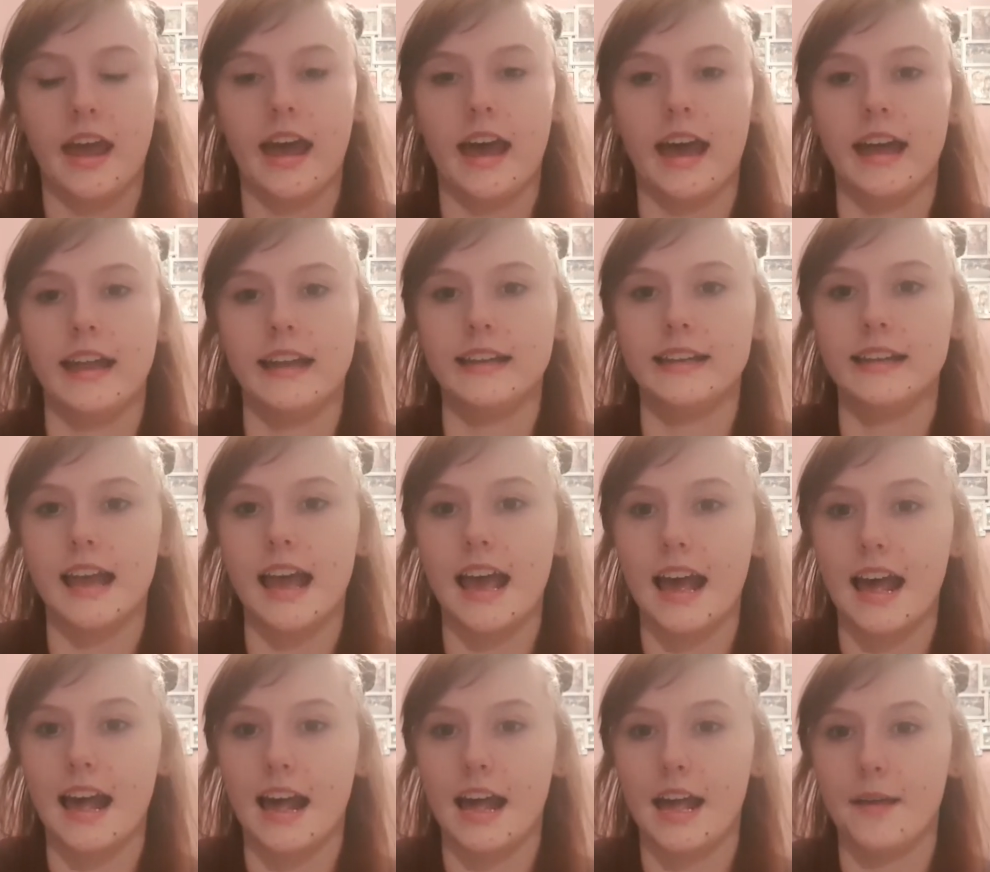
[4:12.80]
And
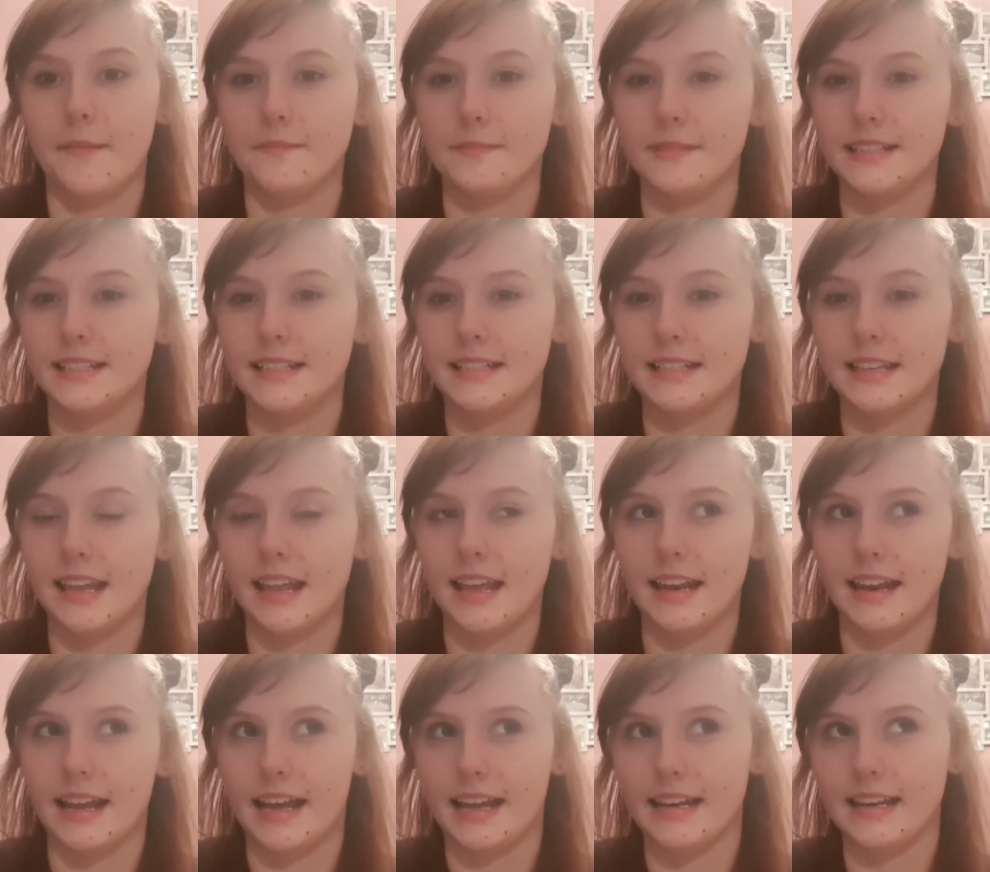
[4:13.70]
I'm
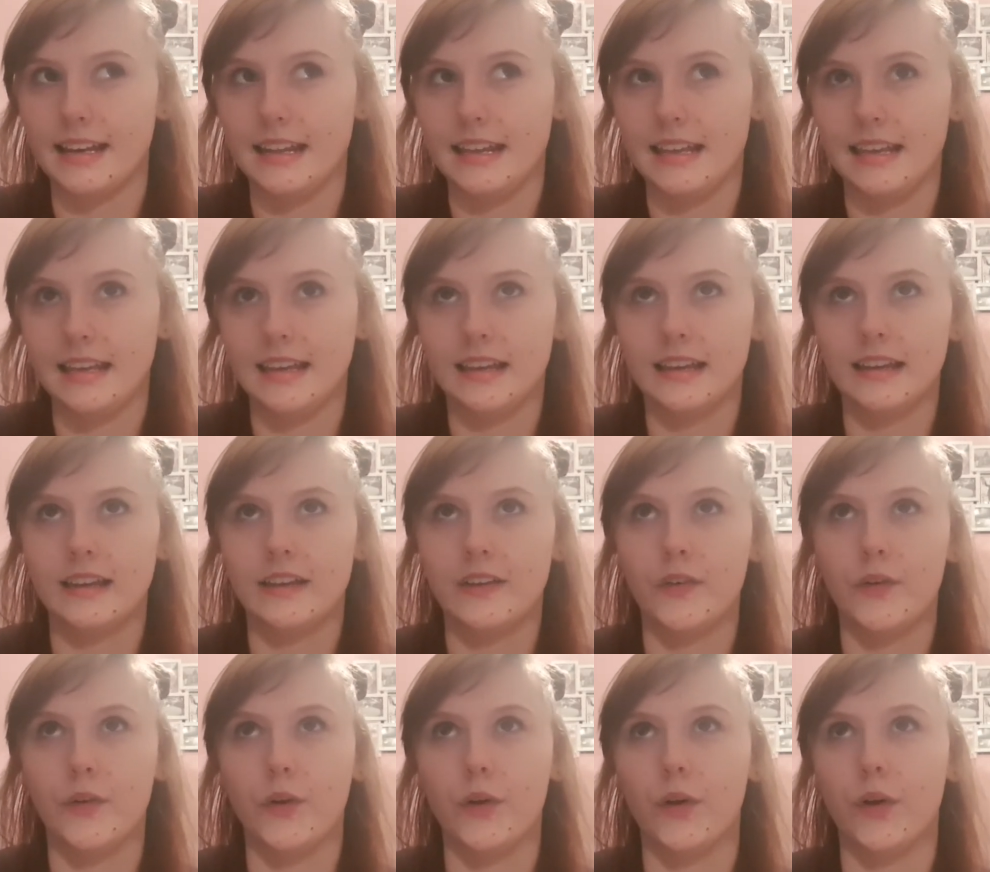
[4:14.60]
an auntie
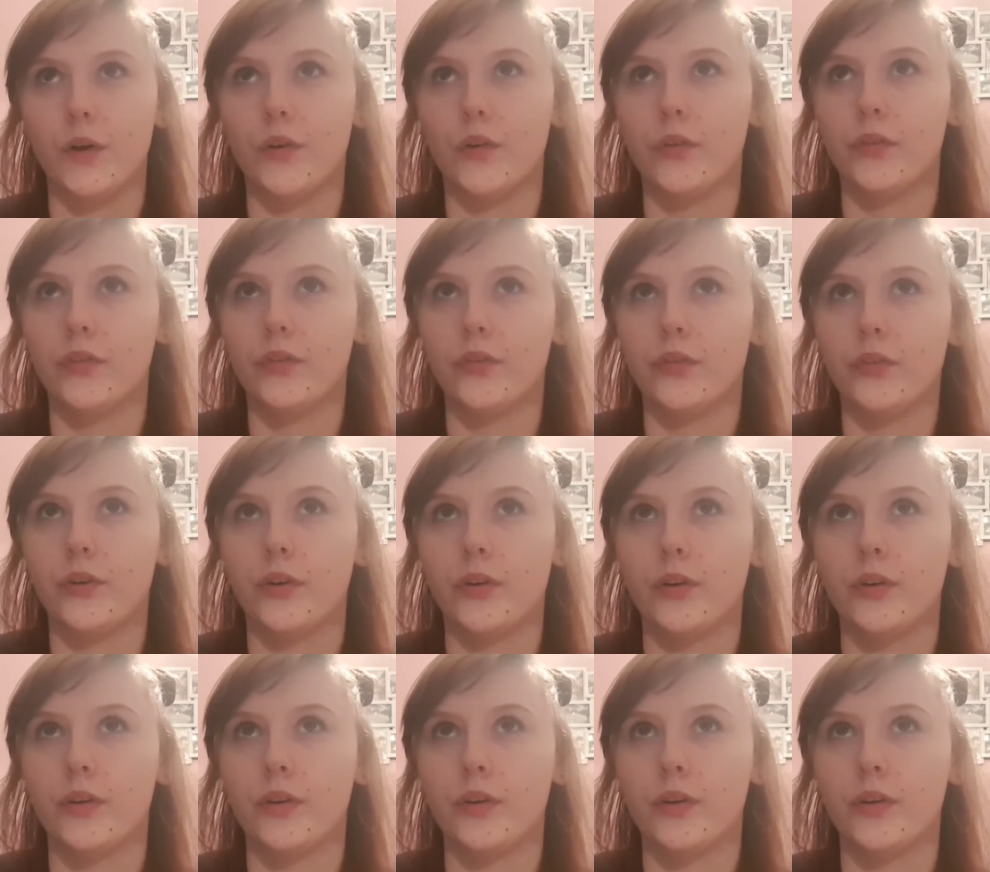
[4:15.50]
of